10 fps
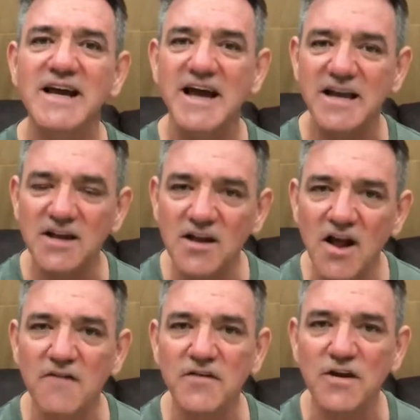in a
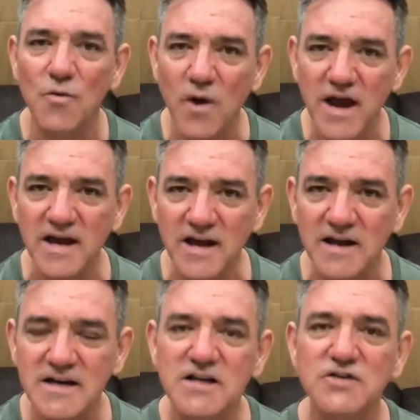loving way.
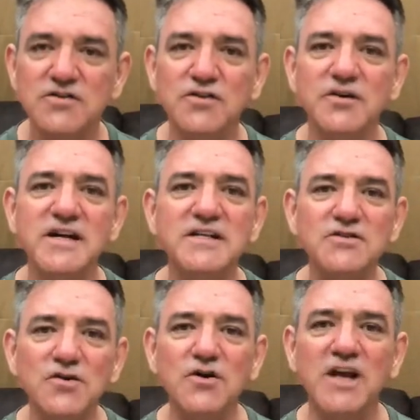So it's
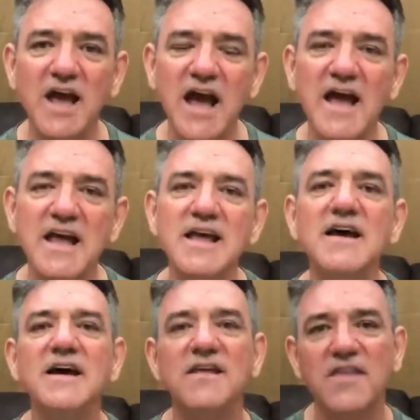okay
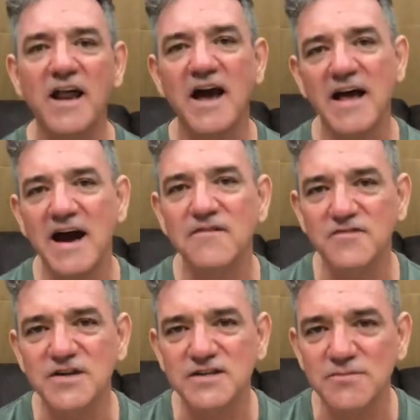that I have
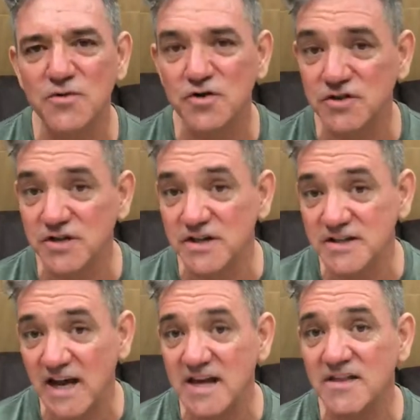this emotion. You
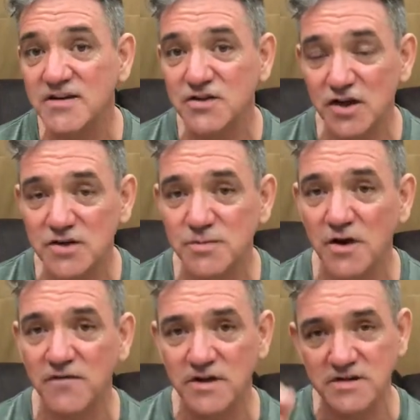take the judgment of
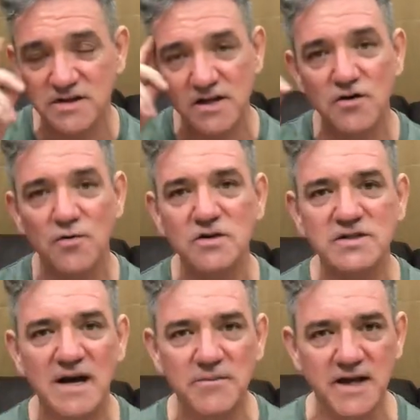it, because look, what's
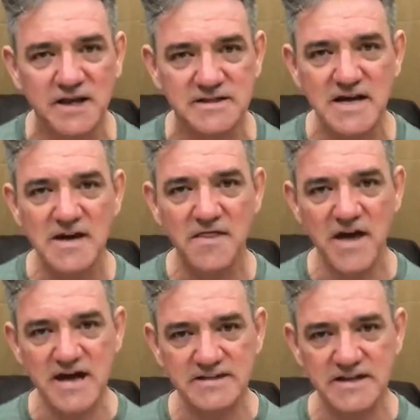happening is
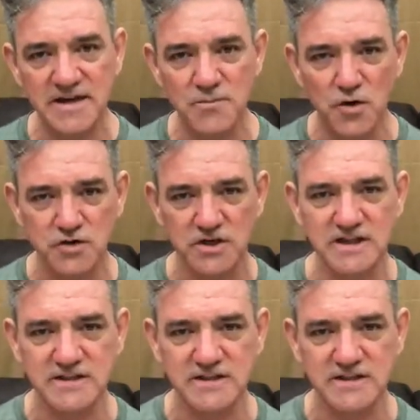there's the emotion. Let's